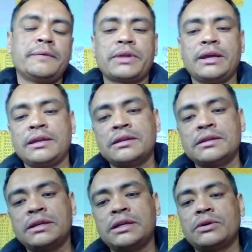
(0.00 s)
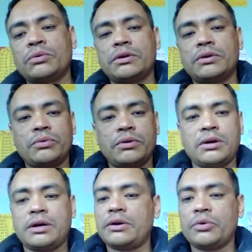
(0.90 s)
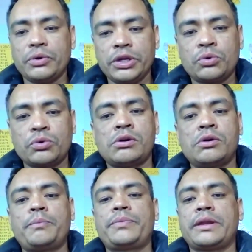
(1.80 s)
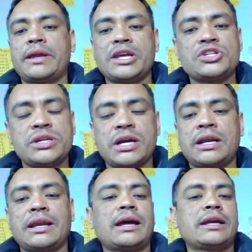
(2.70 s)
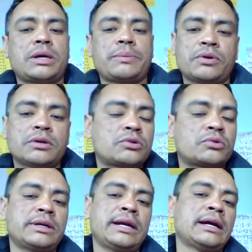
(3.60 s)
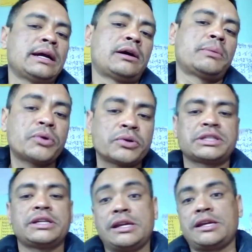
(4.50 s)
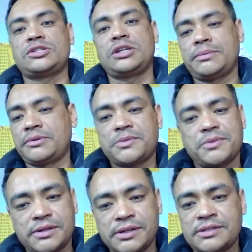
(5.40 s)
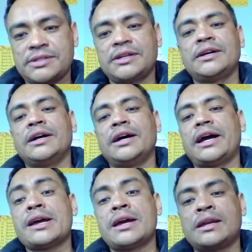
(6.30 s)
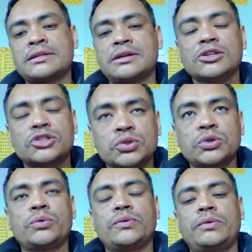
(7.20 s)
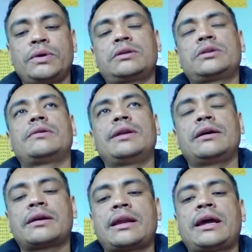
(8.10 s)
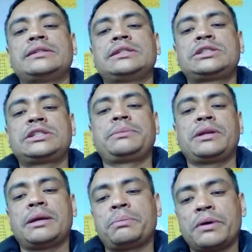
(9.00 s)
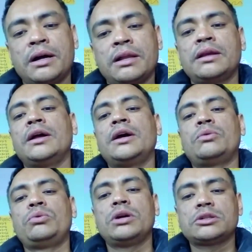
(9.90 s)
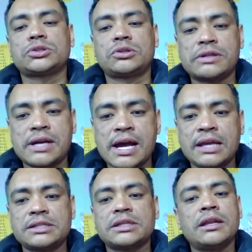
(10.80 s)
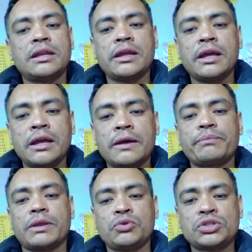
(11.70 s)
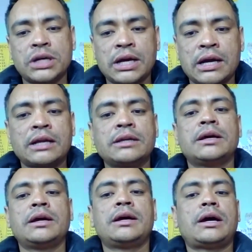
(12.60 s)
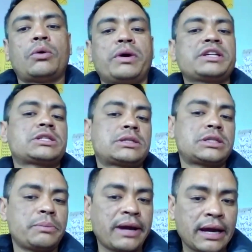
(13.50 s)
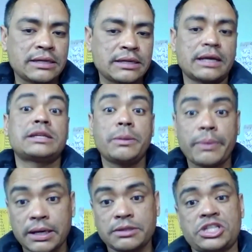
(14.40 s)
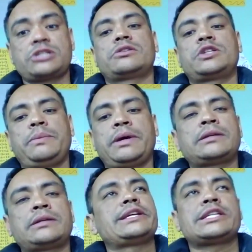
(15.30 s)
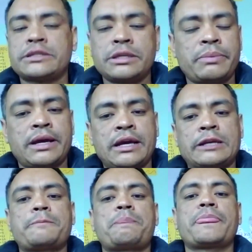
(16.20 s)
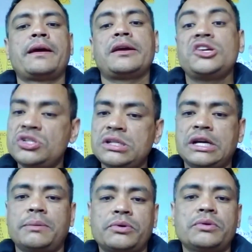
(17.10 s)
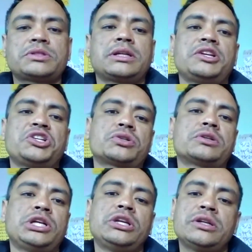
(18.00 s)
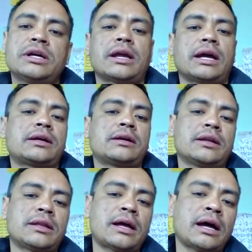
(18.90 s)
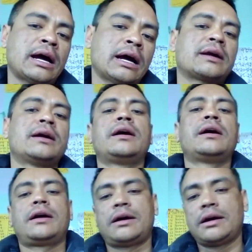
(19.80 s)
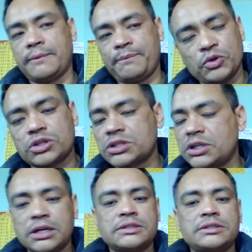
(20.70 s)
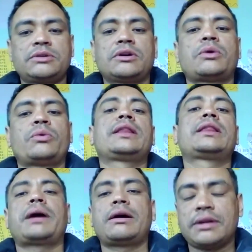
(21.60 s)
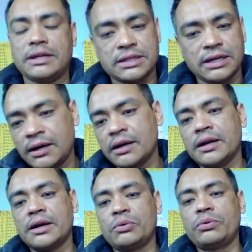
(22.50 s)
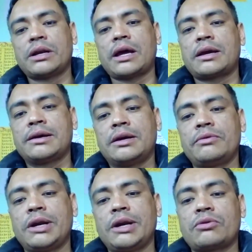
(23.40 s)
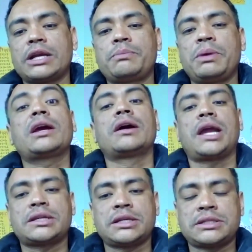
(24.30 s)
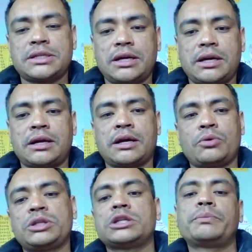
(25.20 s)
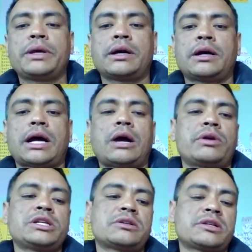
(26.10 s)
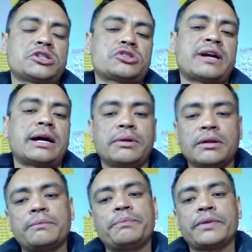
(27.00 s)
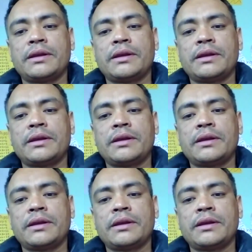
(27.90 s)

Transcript: in the uh, Europe and Asian like Japan, Korea. Of course, India is neighbors for us. And also, we're not only organizing trip in Nepal, we also organize in the Bhutan, West Tibet, and Tibet, Central Tibet, East Tibet, India, of course, and Eastern India like Ladakh, Uttarakhand. You know the where the mountains are. We're quite big connected with a bigger our international travel